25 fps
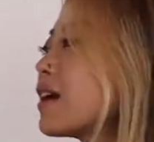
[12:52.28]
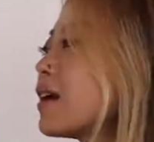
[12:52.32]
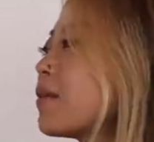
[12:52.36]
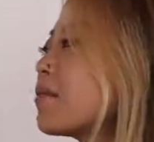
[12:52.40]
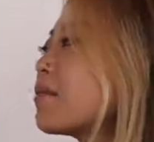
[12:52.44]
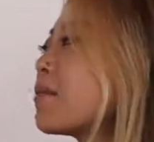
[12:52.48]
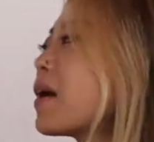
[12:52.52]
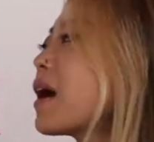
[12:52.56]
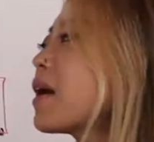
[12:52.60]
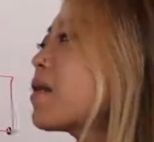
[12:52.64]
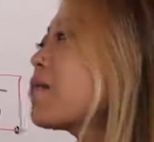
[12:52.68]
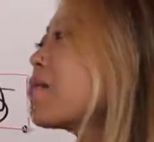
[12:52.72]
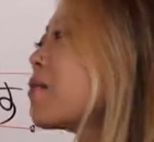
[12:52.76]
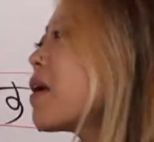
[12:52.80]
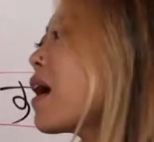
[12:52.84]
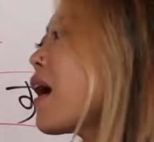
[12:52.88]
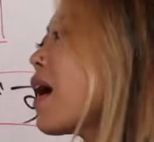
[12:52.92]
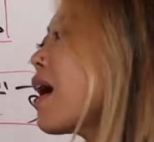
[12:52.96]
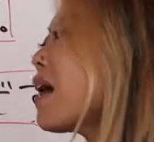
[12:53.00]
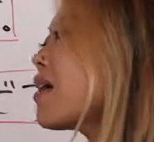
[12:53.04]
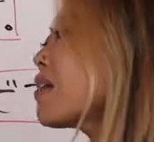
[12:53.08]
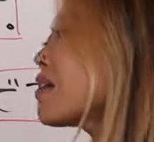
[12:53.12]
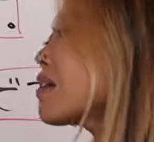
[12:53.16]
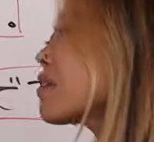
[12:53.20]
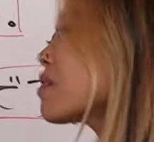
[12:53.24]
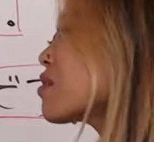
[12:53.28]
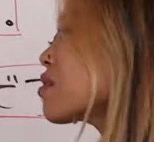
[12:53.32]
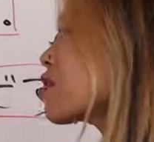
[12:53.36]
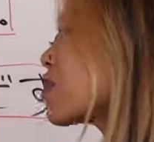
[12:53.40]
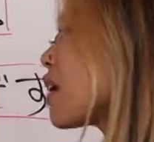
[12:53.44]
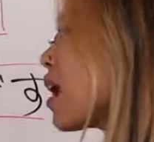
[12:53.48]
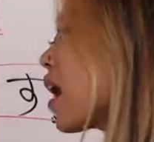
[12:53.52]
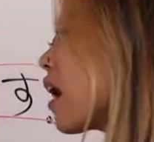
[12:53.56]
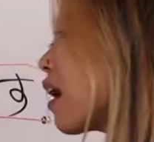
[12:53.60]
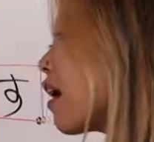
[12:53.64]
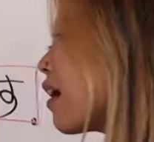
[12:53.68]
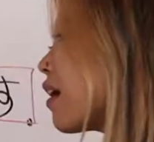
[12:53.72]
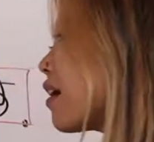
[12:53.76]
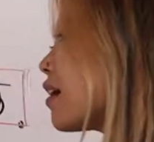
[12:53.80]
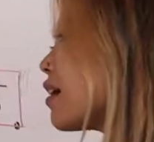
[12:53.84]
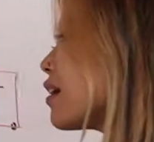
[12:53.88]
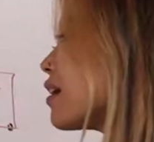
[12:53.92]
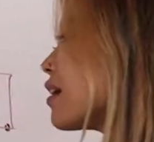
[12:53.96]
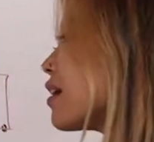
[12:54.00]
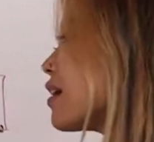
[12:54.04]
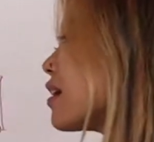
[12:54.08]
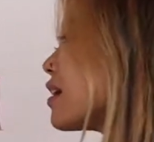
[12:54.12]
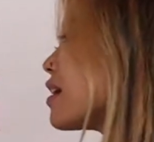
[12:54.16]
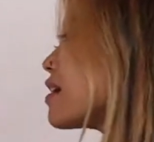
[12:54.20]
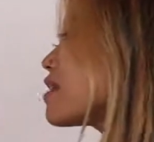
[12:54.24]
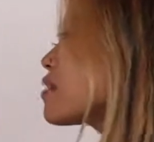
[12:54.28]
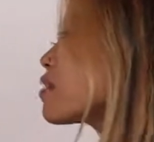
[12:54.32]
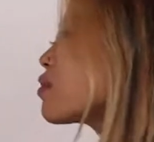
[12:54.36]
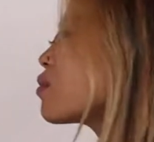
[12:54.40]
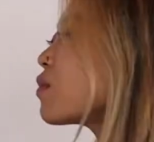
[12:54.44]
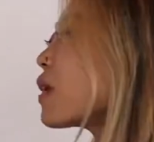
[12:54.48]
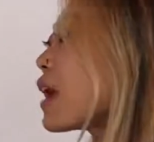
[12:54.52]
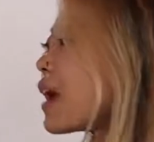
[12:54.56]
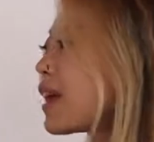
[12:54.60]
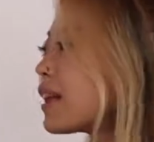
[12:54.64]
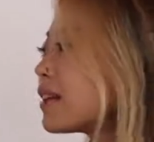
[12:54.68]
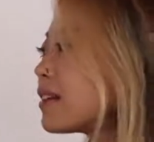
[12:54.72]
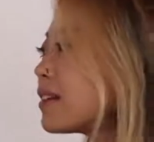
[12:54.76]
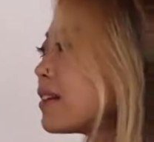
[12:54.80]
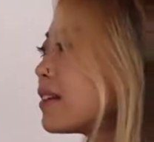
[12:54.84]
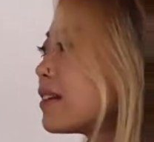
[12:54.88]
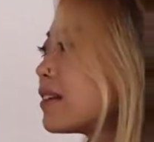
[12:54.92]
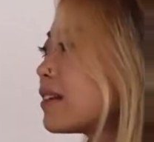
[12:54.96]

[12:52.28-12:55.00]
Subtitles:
My mother's car is red.